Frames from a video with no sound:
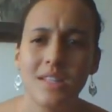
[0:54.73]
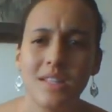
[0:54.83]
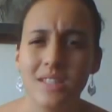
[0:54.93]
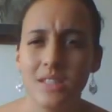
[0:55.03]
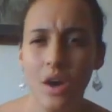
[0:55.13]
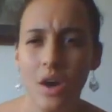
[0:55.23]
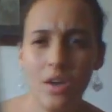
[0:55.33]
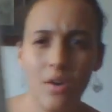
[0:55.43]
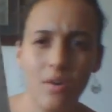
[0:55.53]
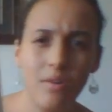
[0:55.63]

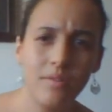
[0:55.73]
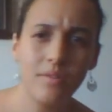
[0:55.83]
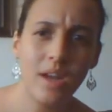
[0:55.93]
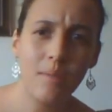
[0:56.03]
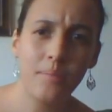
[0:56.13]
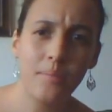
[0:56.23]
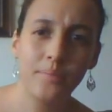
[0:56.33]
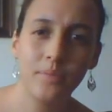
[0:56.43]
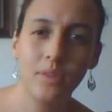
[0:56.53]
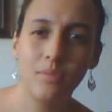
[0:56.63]
sock yarn that I'm
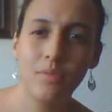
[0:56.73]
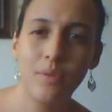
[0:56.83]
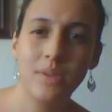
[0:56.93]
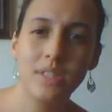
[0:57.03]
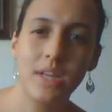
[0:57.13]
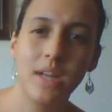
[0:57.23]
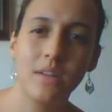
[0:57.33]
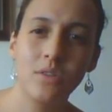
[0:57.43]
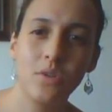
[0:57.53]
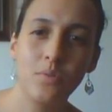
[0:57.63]
reviewing today,
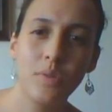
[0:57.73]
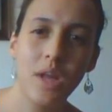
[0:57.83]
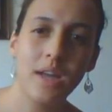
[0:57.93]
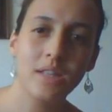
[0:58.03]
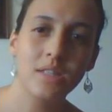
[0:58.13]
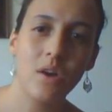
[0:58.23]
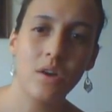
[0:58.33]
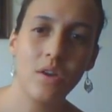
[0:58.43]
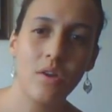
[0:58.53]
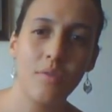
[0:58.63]
2-ply
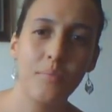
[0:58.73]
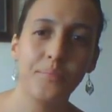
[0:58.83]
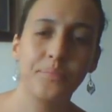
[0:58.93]
sock yarn,